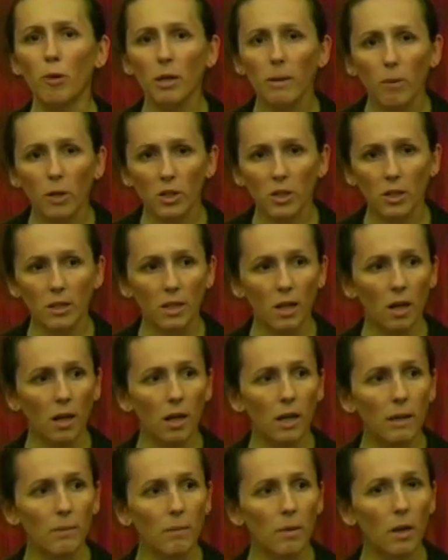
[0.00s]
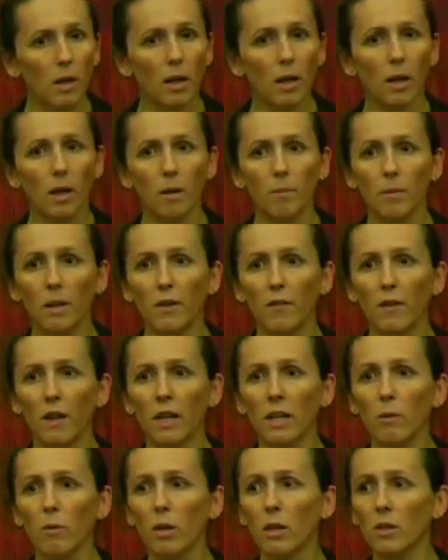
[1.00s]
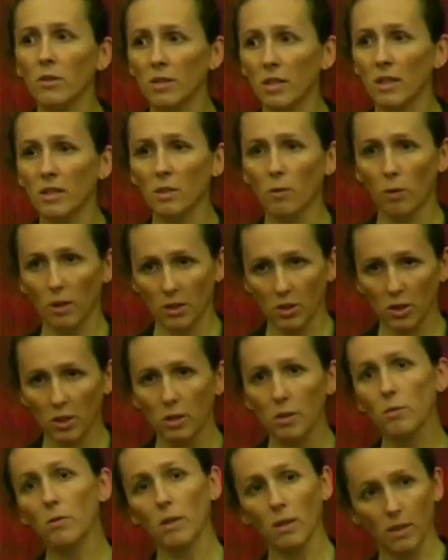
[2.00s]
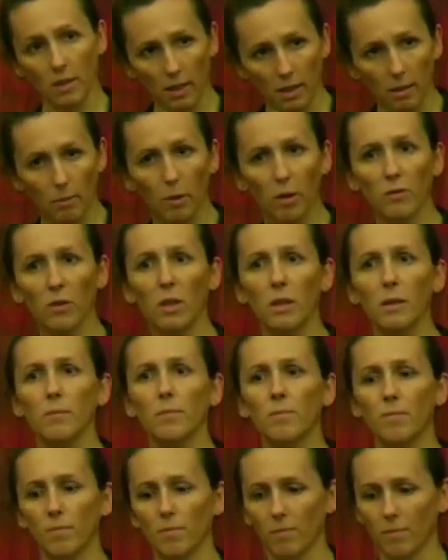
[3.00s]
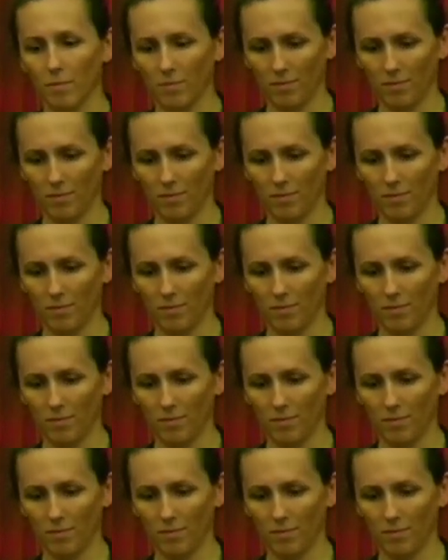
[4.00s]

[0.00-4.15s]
much at time. If anyone else has questions, we can take them outside.